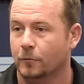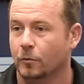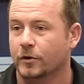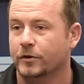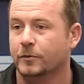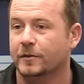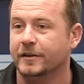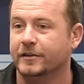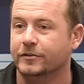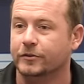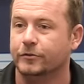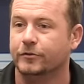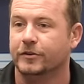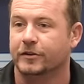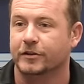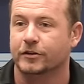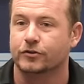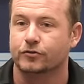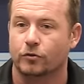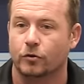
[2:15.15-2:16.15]
what do we do to
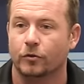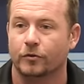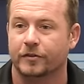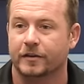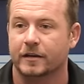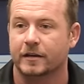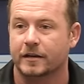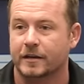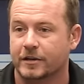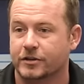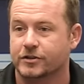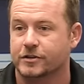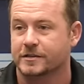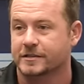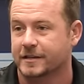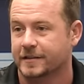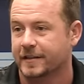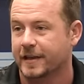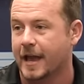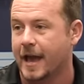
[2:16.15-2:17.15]
control the
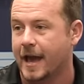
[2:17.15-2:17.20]
conditions in the